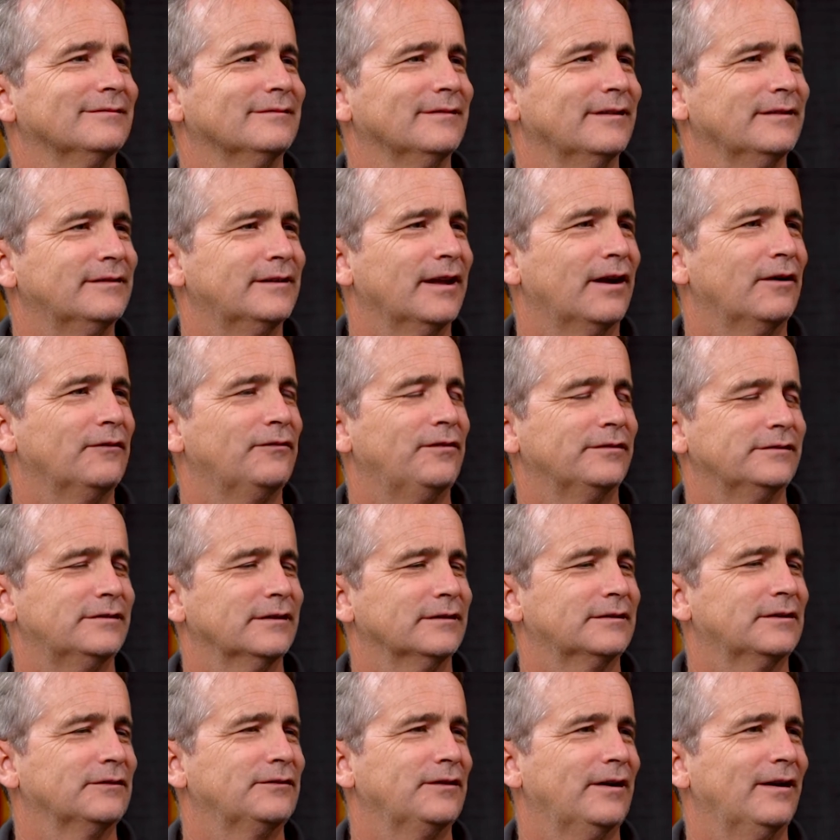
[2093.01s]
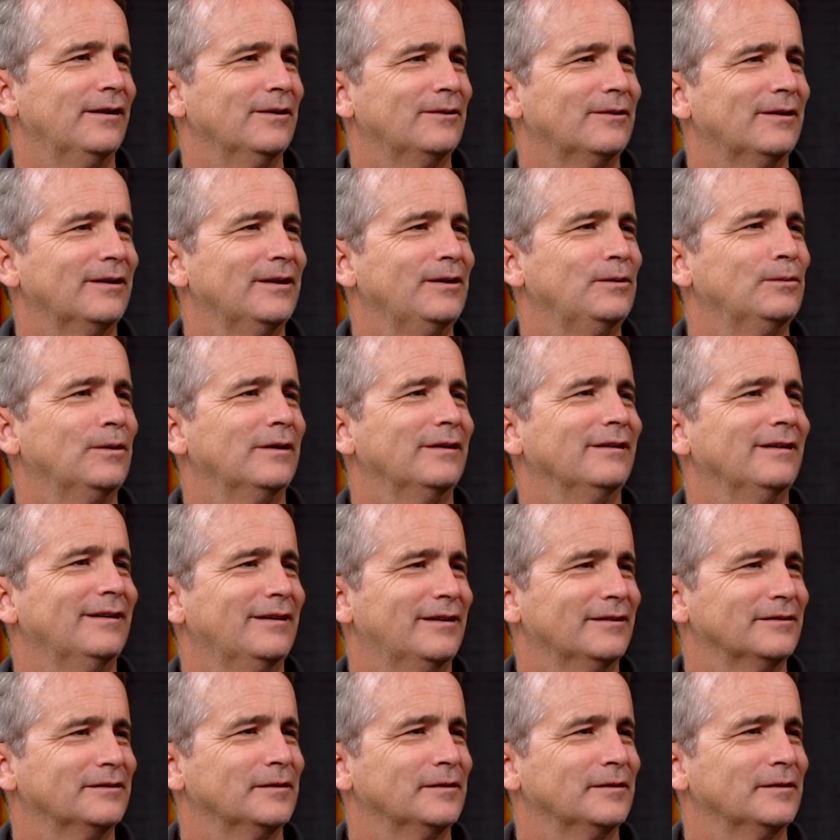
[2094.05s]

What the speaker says: Instead of just a follower. You want leaders